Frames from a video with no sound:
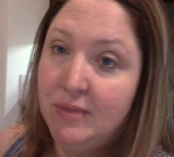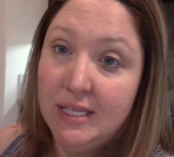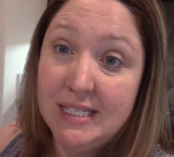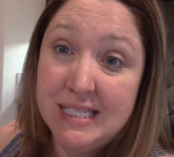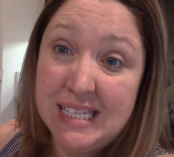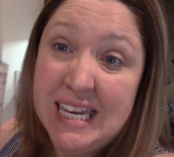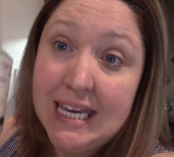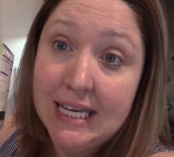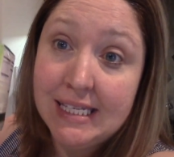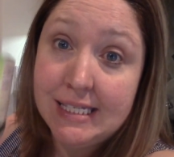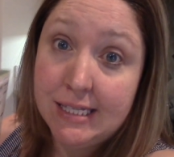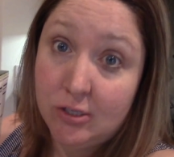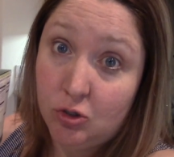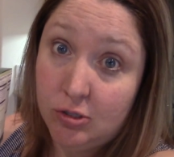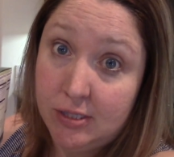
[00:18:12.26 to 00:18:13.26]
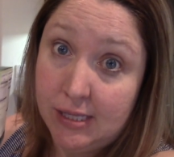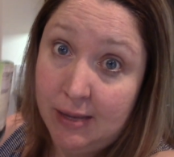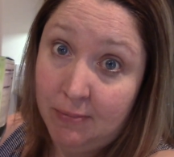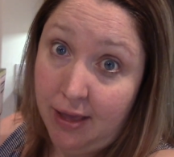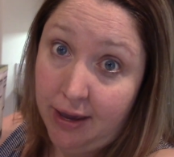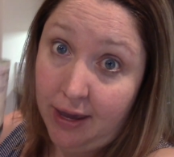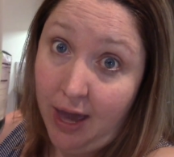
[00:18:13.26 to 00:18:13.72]
the Sleek Citrus
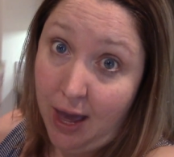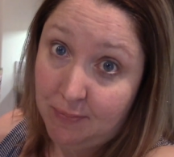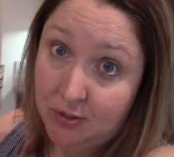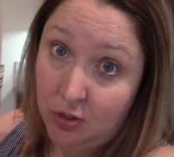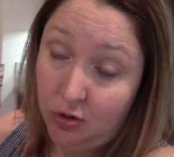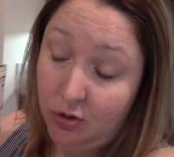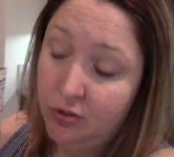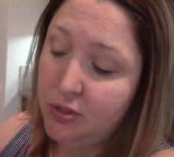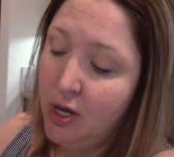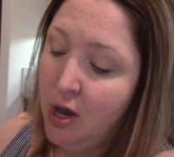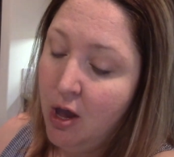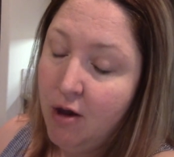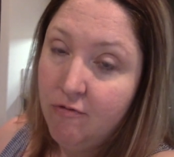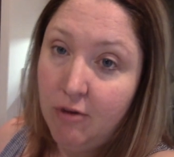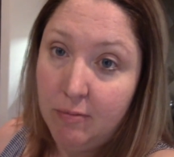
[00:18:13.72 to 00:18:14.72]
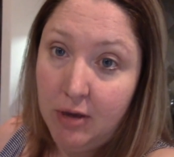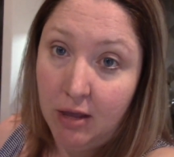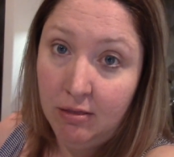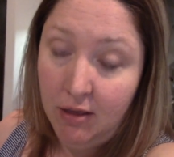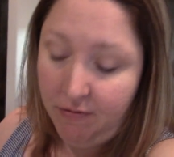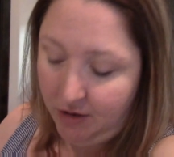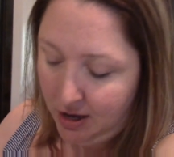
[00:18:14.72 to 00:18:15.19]
Slim capsules from
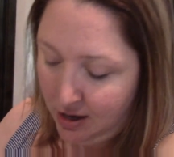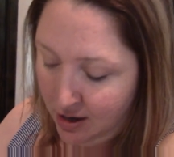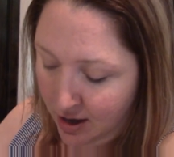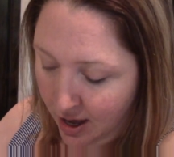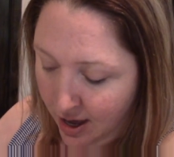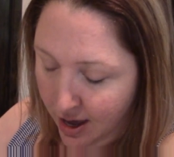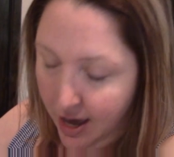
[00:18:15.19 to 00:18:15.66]
Young Living,